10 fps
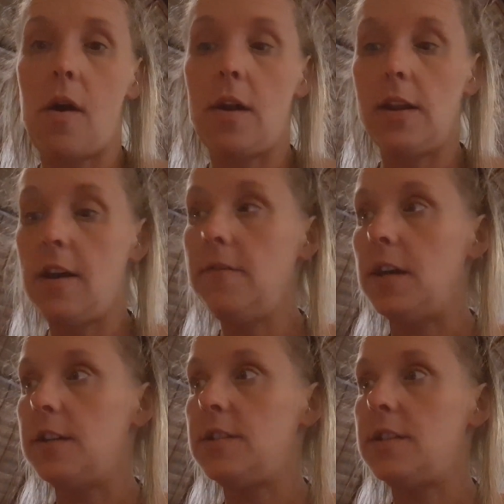I love
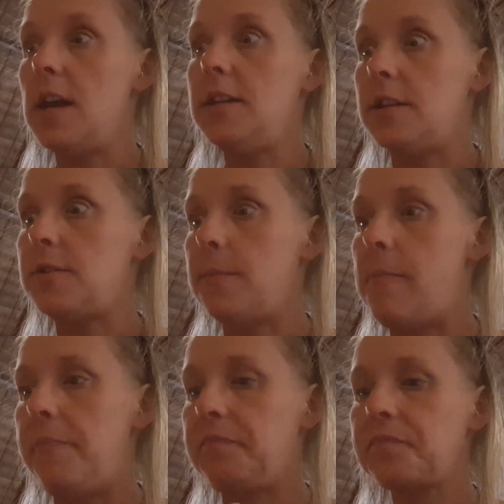it. It's nice.
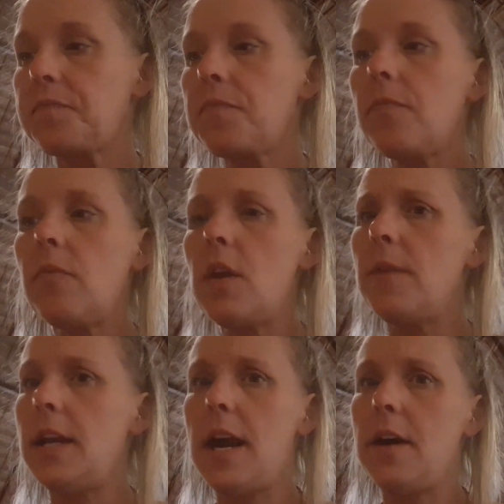
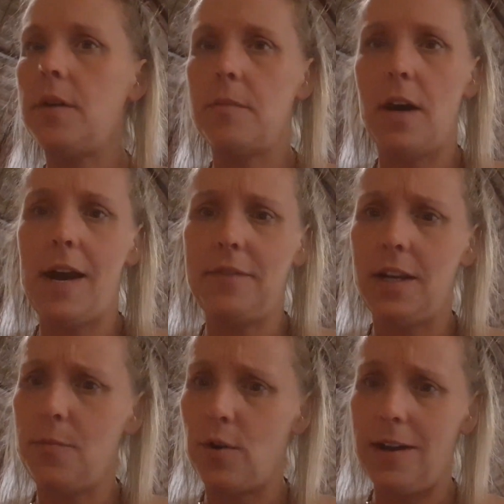Right now, I'm not having
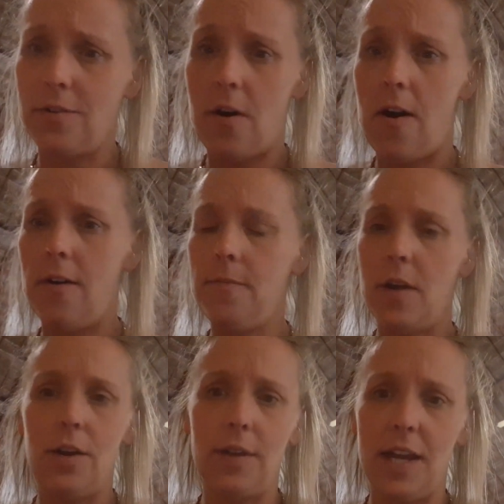any more alcohol.
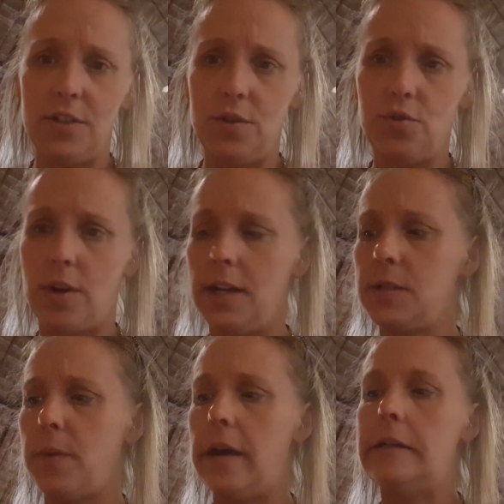I only had two drinks,
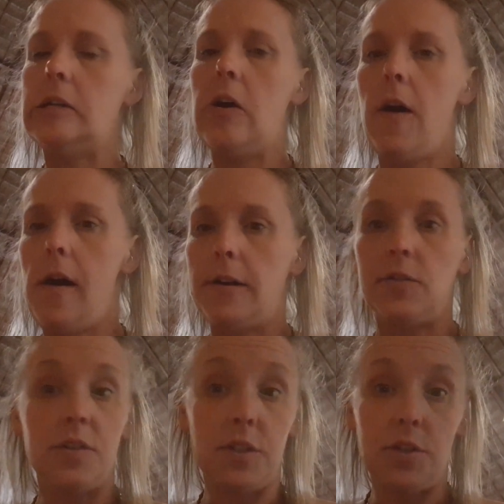but
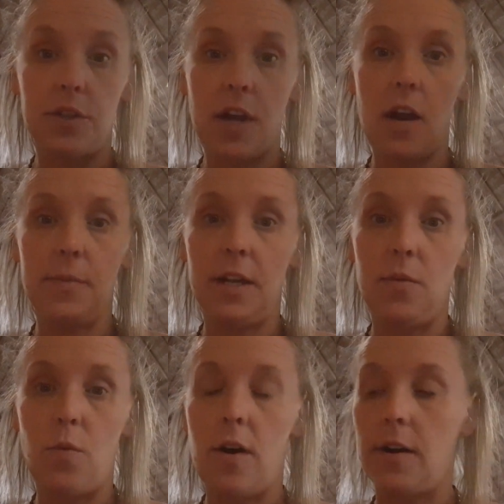this is just
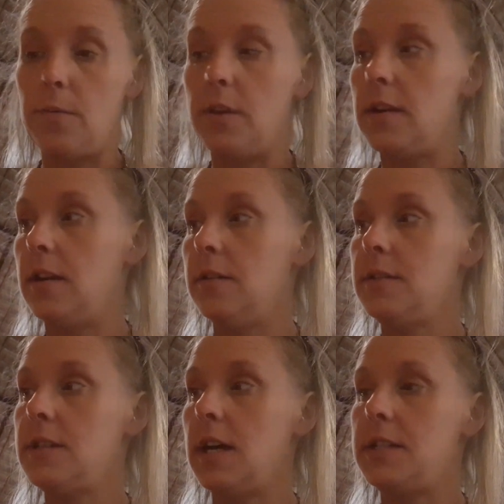carbonated water with a
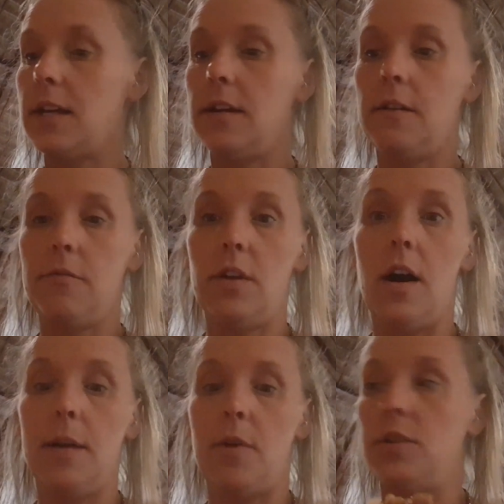slice of
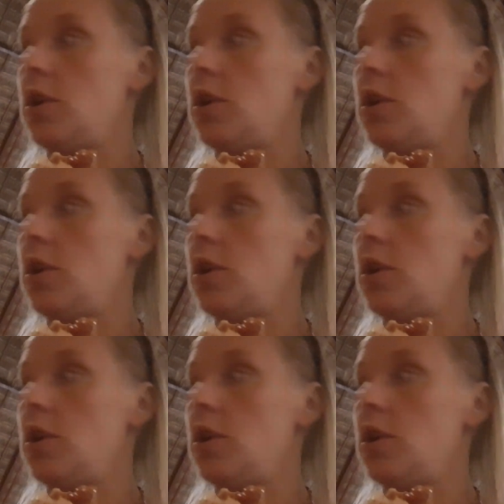lime on